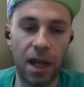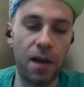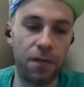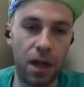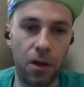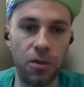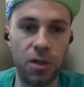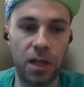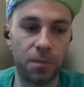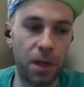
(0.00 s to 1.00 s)
and have a
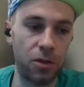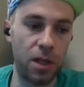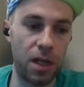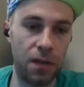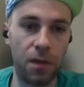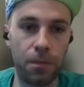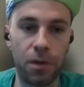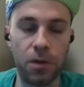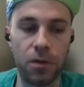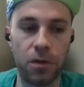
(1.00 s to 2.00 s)
logic especially if the
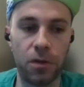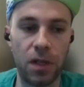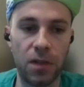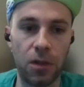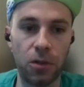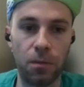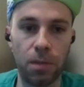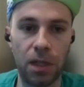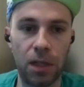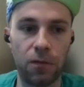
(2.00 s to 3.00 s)
person is not
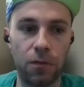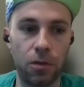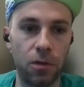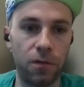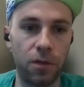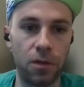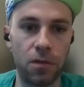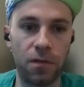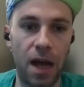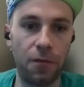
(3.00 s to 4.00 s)
competing for the
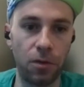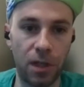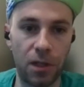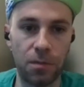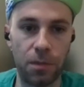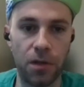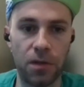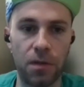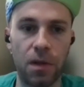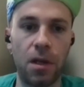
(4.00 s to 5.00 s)
first 5 or 10
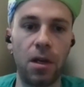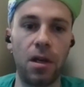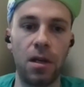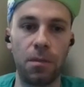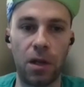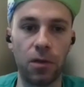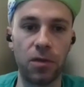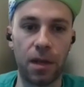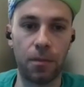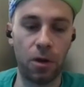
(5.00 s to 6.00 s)
spots
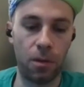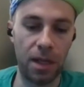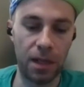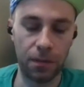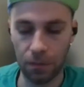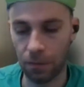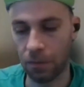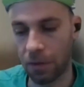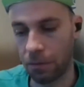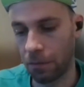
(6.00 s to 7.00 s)
those can probably
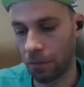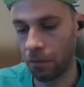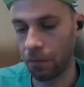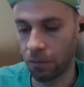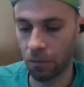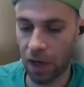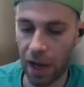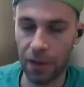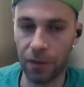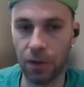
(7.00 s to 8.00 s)
mm,
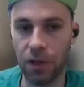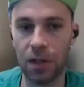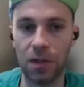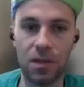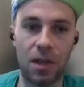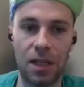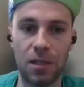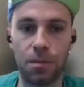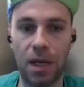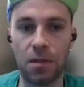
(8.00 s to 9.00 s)
handle his
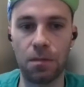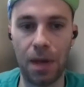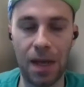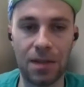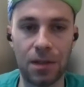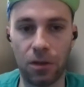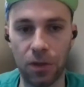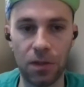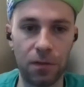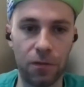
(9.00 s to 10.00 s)
his base based
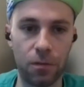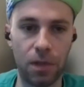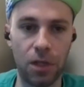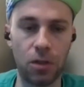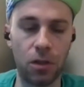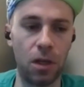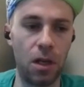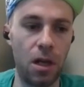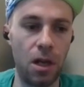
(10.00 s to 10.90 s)
on this information.